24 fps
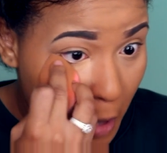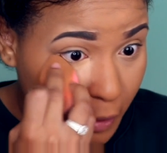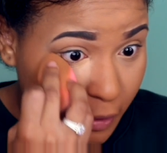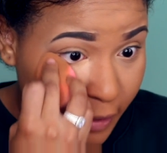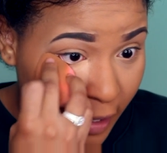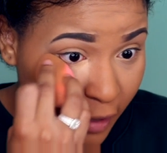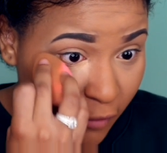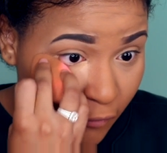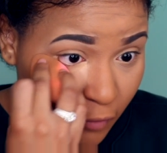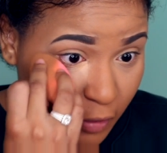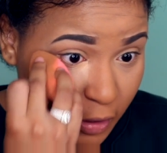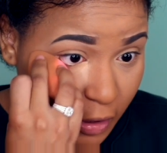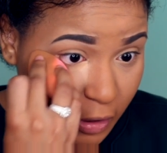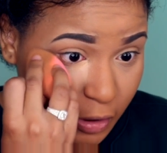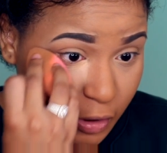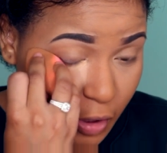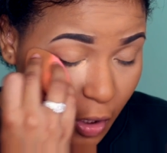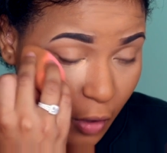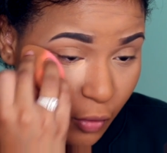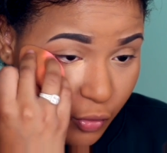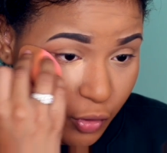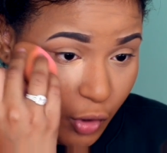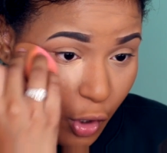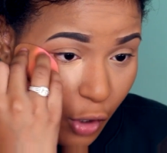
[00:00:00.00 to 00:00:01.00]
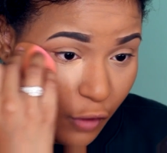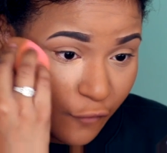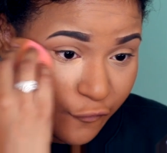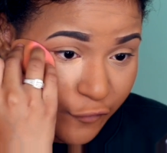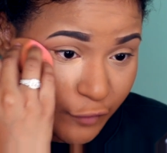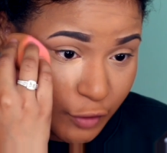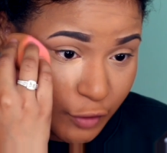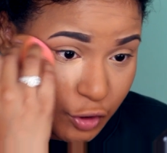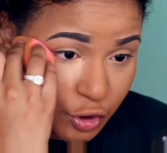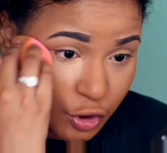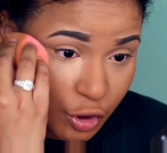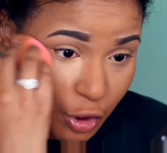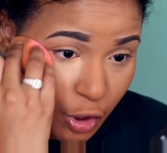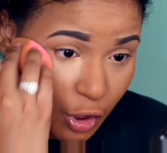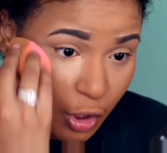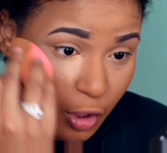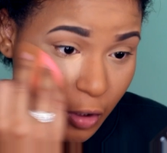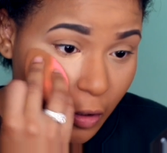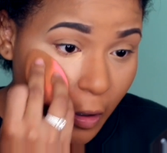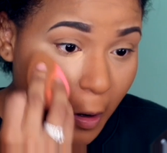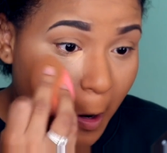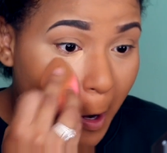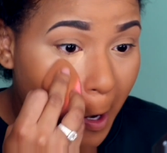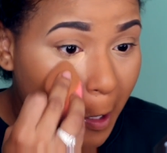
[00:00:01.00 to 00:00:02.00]
they really don't know for
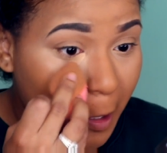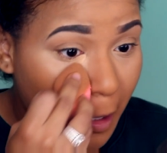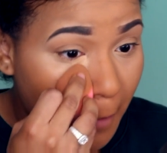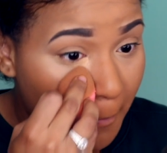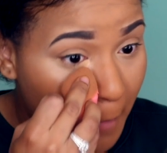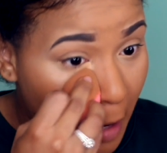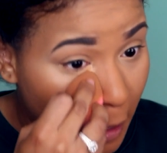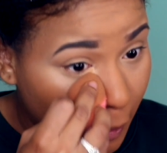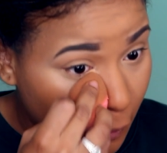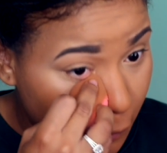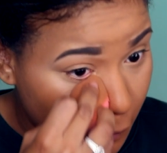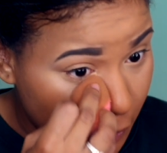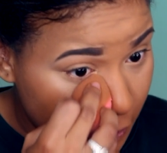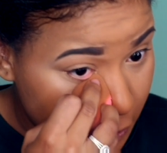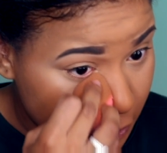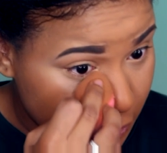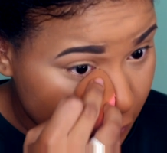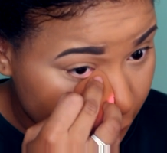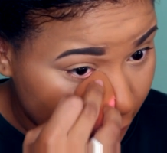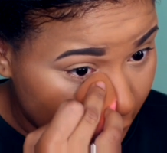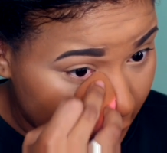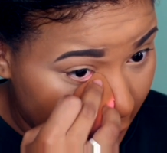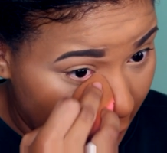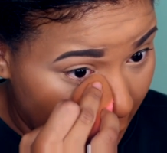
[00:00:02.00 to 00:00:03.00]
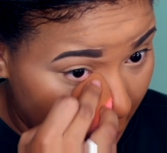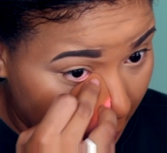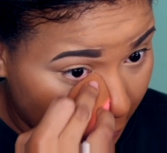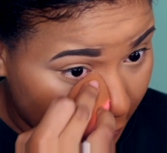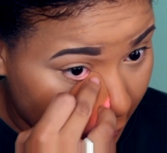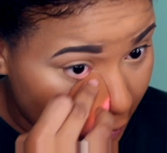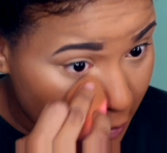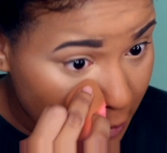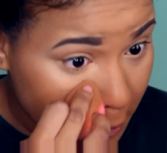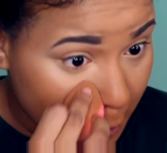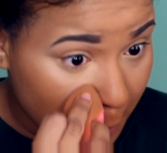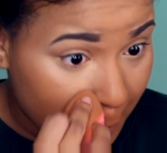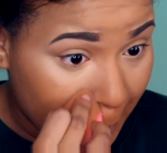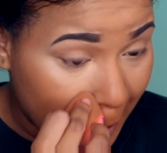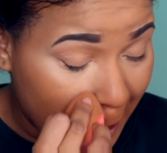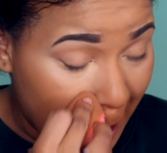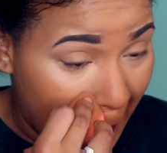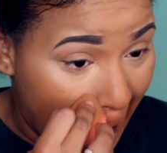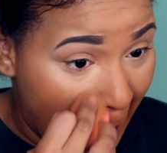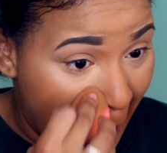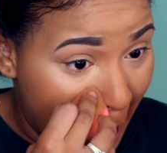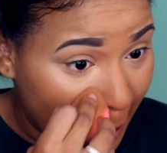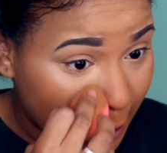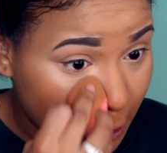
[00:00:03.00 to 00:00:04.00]
sure your medical history. Like, they
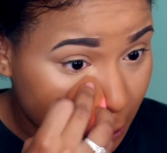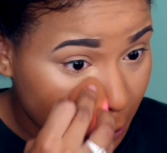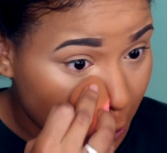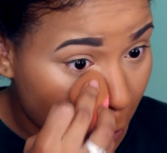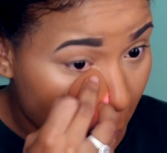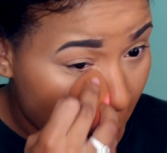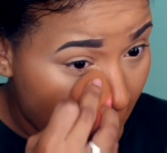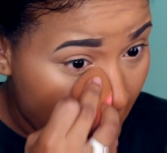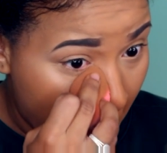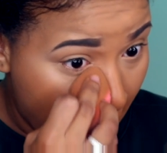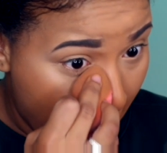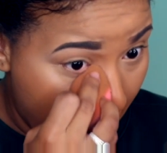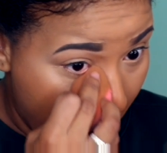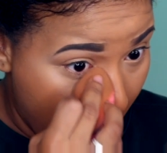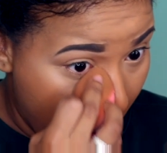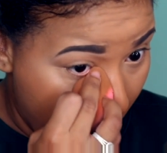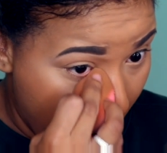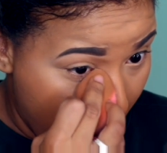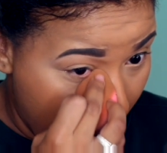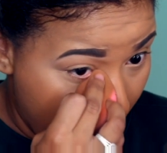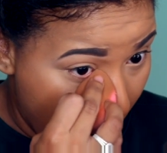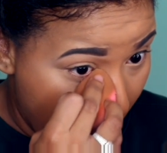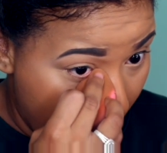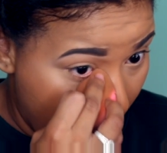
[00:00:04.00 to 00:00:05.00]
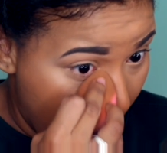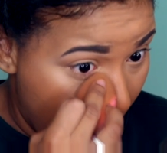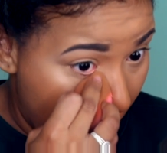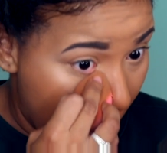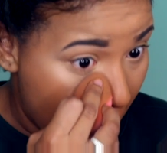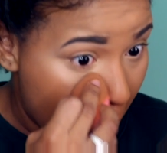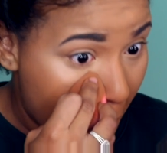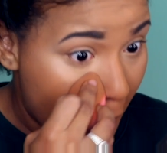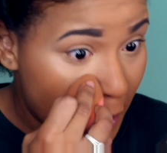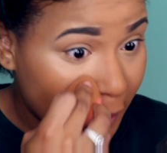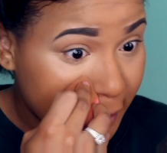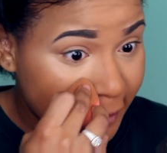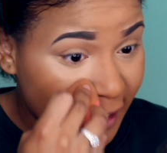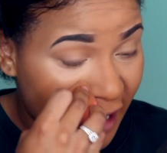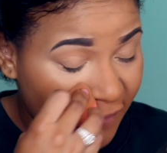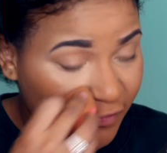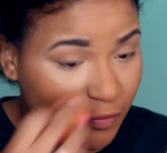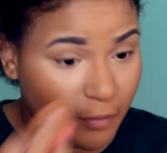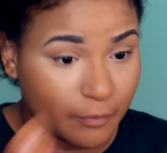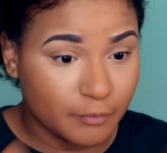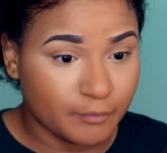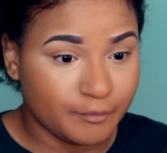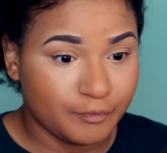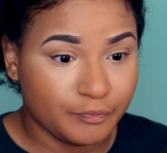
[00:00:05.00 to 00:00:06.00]
literally ask you and they just
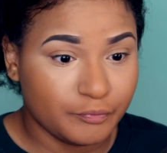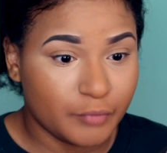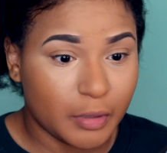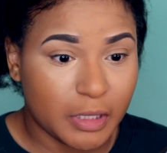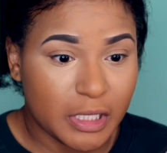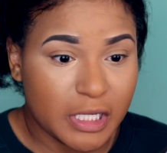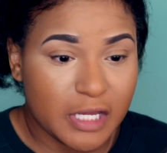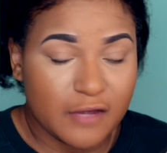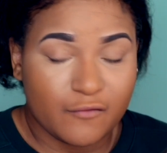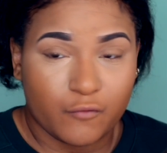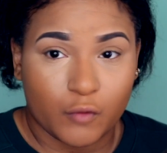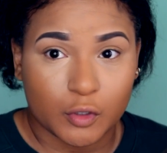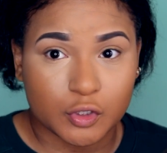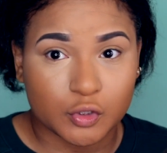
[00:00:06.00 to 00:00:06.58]
have to believe